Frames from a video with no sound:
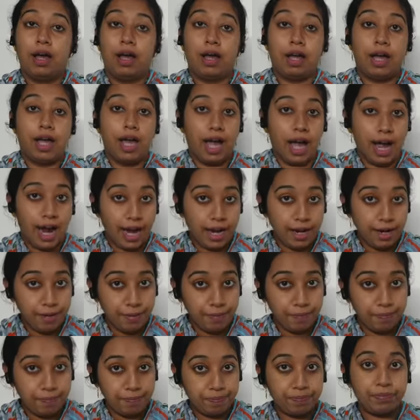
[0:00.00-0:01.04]
had
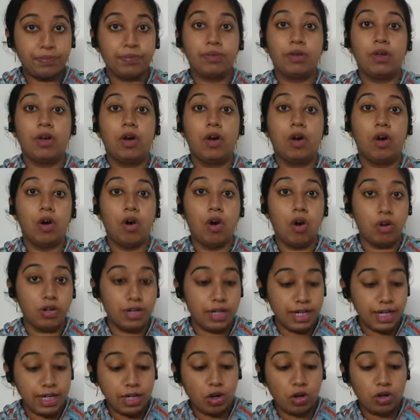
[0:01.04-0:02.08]

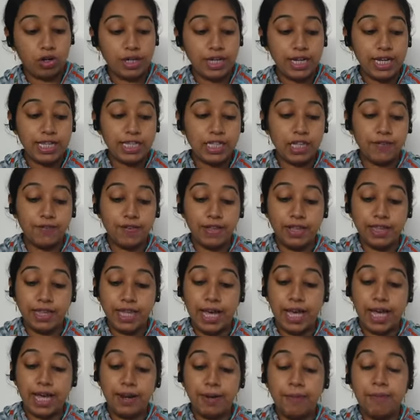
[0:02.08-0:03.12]
already is given
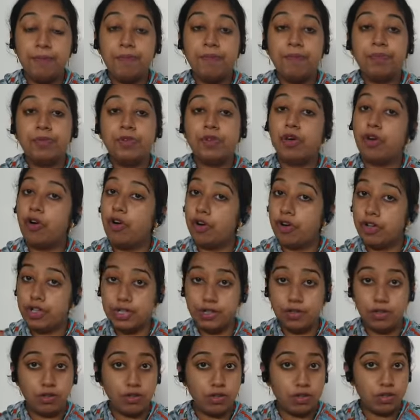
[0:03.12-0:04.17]
there. We are going
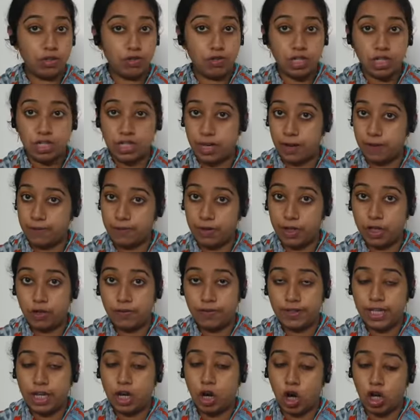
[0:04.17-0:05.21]
to use the same word over
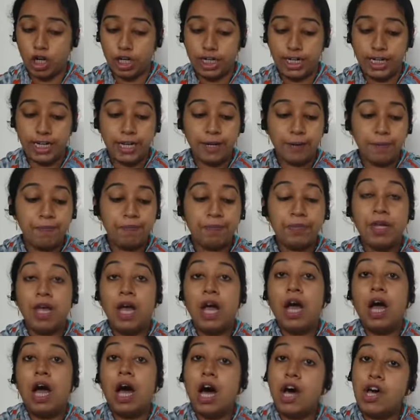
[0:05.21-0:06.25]
there, already.
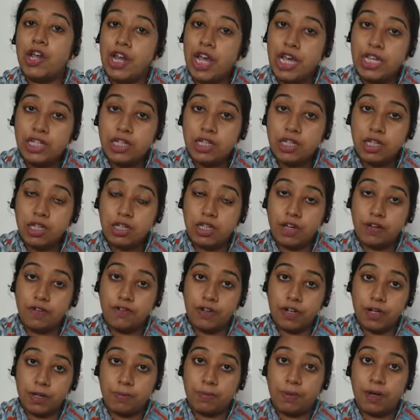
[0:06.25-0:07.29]
Arrange is the
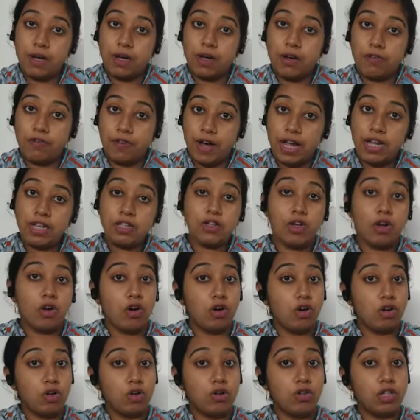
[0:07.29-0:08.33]
verb 1, so you are going
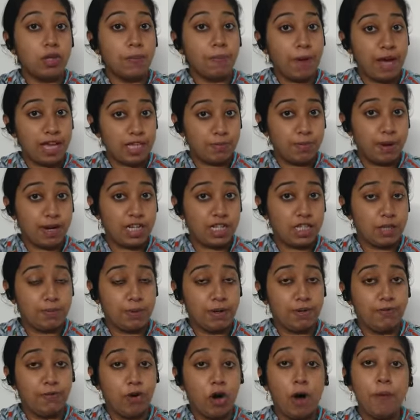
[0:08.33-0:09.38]
to use the past participle
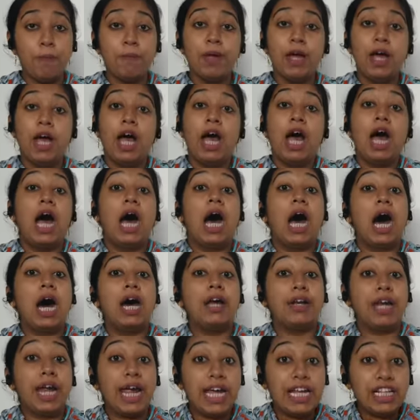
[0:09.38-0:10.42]
form.
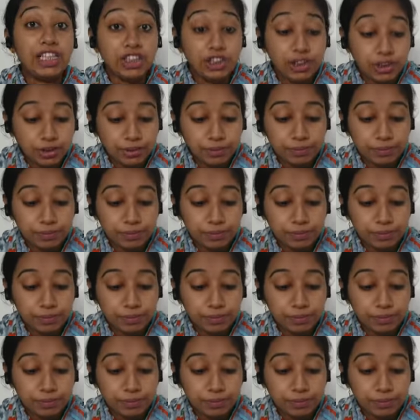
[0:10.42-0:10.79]
Arranged